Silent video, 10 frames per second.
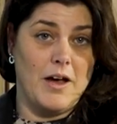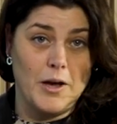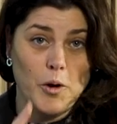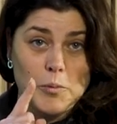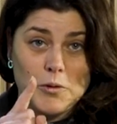I
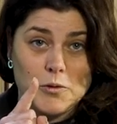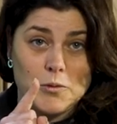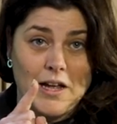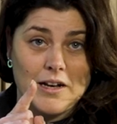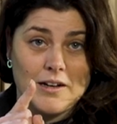hope you do
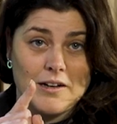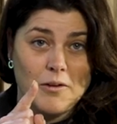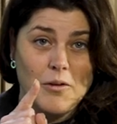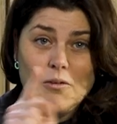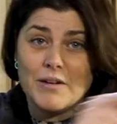that
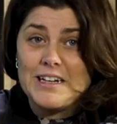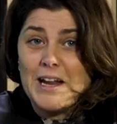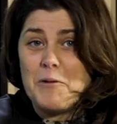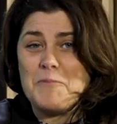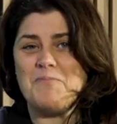already now.